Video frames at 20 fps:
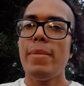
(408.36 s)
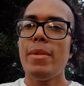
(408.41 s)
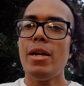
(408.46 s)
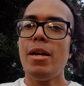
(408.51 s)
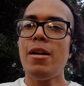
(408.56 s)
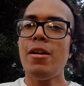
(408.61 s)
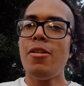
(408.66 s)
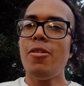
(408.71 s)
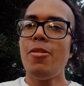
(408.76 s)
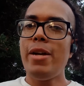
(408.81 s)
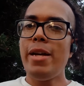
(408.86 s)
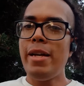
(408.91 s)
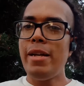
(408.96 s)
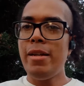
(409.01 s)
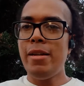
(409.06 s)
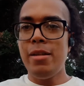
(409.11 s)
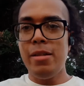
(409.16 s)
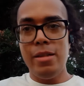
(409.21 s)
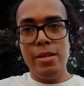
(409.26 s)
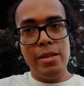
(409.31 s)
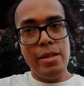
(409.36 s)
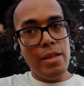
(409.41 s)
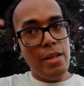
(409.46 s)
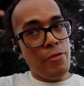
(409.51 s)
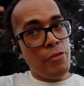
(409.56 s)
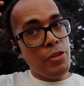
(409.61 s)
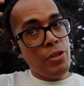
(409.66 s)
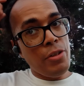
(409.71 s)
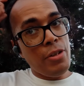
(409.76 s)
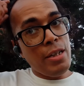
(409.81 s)
Oh, and
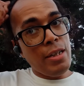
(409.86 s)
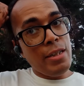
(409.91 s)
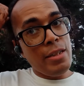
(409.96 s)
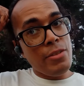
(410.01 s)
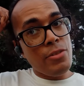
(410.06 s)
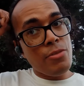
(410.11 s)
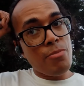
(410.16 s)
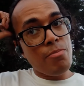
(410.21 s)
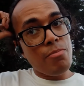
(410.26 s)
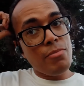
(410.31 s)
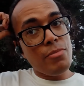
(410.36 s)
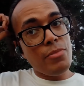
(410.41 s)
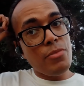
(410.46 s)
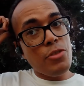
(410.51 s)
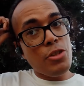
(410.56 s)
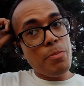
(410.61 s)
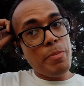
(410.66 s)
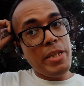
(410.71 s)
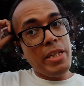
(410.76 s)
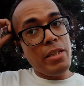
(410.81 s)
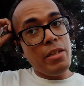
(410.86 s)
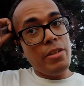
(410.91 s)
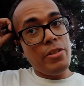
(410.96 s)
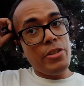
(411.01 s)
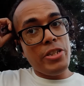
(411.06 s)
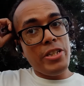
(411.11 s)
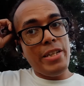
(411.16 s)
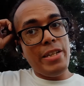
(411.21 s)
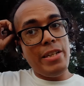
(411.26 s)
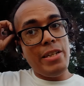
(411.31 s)
if you guys, speaking of
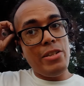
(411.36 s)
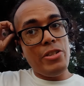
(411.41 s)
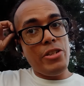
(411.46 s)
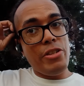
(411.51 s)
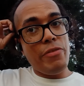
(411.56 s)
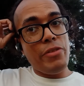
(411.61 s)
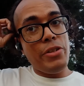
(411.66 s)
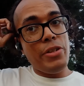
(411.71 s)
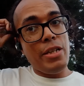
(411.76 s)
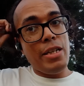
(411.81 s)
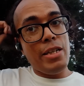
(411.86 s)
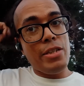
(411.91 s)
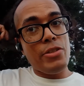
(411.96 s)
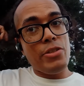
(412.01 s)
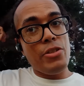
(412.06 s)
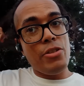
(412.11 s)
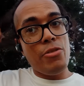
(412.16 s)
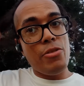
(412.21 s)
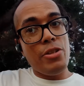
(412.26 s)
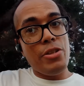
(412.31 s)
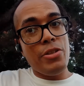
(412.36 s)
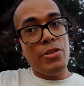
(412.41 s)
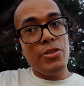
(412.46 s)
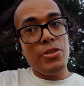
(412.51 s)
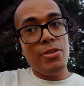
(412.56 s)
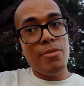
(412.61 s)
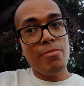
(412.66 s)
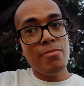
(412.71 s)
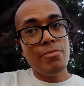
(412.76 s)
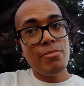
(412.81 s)
change, if you guys
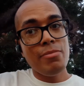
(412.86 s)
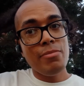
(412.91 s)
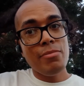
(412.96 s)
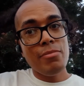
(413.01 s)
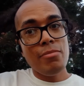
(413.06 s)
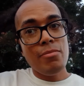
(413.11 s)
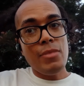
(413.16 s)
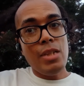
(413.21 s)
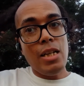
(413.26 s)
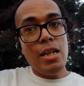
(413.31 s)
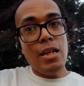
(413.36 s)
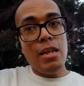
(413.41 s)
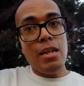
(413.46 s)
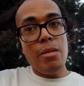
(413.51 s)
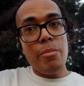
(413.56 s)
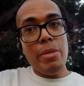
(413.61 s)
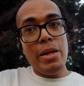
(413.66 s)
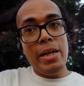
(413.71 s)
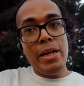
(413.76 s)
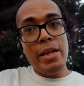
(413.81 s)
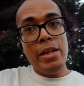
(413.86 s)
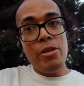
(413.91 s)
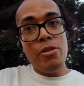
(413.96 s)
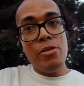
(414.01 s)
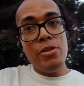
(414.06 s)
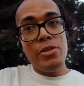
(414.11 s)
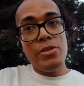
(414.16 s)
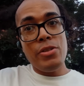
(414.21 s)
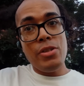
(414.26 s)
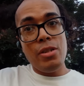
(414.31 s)
notice, my hair
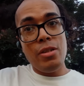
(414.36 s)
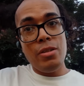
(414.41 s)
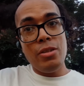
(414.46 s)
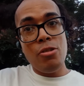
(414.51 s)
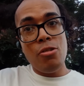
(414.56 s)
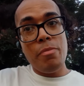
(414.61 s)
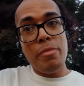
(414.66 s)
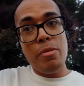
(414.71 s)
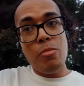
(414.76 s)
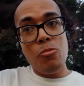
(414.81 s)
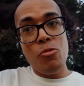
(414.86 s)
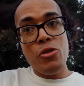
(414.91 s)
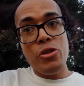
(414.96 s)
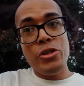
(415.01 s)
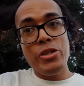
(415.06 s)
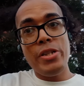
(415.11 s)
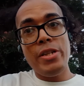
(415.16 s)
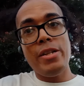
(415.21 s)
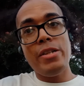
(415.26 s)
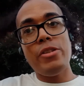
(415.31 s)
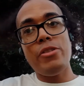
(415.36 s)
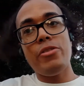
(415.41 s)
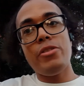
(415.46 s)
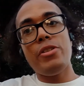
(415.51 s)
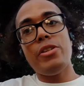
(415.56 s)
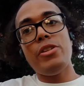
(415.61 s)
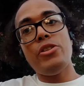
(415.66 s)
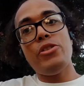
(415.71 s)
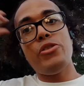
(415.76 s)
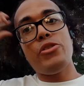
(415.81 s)
is a little bit more shinier
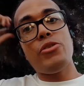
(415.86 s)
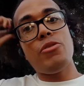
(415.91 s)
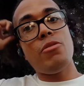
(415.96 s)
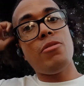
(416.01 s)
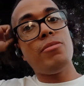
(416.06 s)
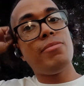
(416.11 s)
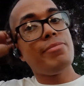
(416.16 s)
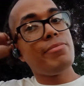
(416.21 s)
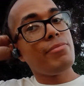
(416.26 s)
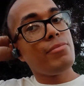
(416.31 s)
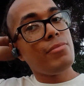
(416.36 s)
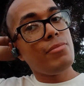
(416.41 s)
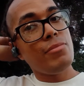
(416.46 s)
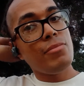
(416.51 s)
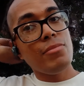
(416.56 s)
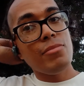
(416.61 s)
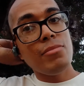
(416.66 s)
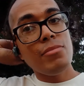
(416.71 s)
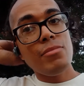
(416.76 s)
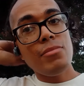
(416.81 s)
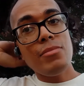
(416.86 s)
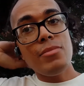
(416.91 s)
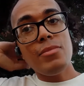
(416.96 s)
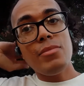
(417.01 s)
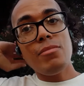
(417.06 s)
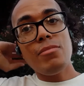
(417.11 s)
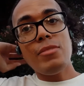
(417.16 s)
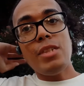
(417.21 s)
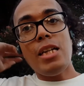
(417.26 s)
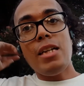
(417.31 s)
than usual.
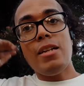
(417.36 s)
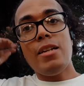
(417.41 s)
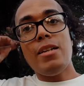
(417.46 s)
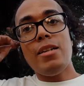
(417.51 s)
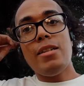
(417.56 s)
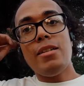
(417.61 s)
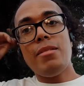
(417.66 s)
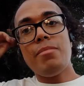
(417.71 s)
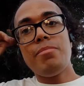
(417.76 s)
Uh,